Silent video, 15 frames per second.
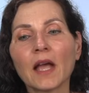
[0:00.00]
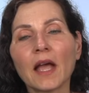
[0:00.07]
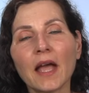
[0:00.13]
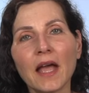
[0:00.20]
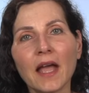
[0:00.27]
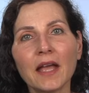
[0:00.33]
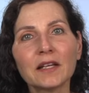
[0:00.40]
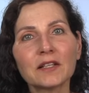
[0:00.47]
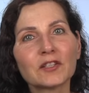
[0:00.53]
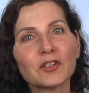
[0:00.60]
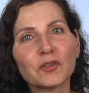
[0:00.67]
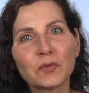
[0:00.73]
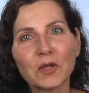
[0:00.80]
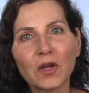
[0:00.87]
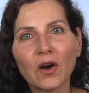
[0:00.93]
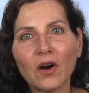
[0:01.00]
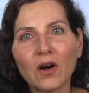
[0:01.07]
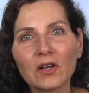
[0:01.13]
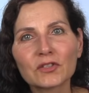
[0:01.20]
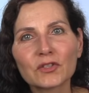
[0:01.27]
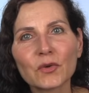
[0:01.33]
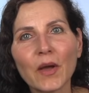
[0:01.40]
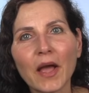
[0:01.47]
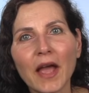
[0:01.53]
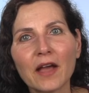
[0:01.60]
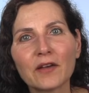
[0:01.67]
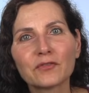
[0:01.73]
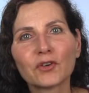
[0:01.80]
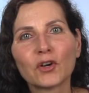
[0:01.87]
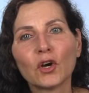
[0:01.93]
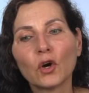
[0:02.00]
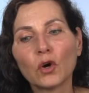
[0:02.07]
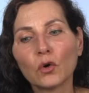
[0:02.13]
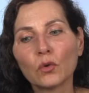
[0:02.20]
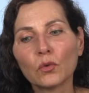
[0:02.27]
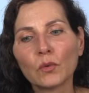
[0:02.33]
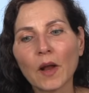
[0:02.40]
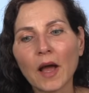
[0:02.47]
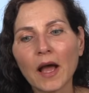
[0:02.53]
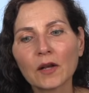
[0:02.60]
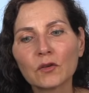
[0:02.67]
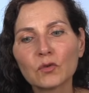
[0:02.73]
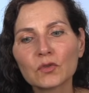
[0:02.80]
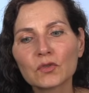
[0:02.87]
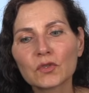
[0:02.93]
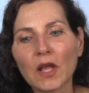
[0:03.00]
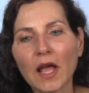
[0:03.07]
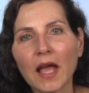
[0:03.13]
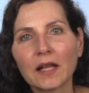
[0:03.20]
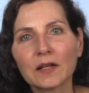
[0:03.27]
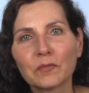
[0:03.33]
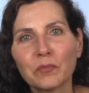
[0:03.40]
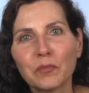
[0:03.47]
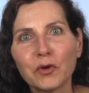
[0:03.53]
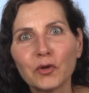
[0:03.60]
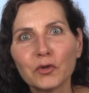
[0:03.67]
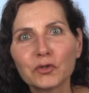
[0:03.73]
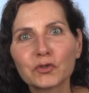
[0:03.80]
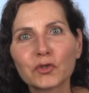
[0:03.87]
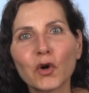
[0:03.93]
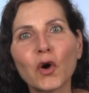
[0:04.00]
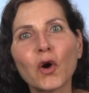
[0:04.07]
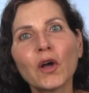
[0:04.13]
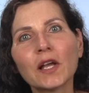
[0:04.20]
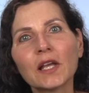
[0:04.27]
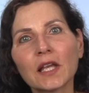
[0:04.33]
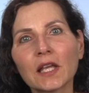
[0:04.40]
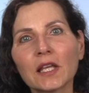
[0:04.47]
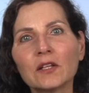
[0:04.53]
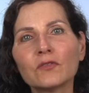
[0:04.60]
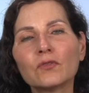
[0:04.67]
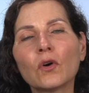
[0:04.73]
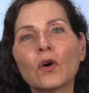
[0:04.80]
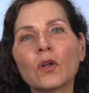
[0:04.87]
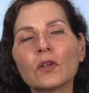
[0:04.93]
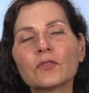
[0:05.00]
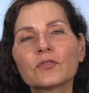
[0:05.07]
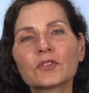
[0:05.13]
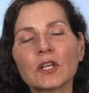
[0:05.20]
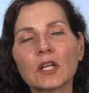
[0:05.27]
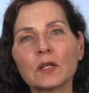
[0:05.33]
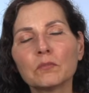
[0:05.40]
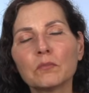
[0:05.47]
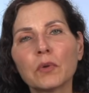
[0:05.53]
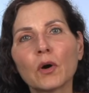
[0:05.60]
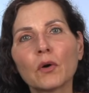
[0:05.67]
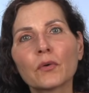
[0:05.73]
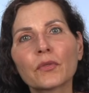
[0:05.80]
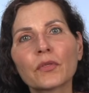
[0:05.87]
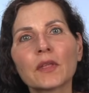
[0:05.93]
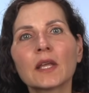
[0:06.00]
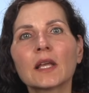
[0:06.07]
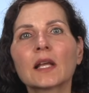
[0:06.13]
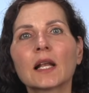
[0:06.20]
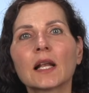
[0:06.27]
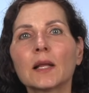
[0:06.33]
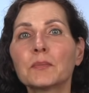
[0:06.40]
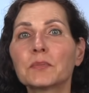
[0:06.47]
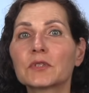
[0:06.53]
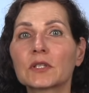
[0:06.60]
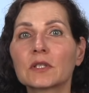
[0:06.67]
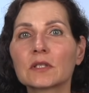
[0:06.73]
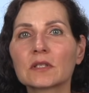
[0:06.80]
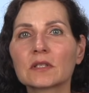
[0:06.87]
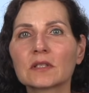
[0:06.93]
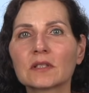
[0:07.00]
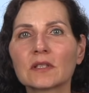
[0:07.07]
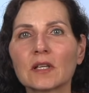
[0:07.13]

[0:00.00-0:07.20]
And we also have Uranus and Pluto involved in both eclipses,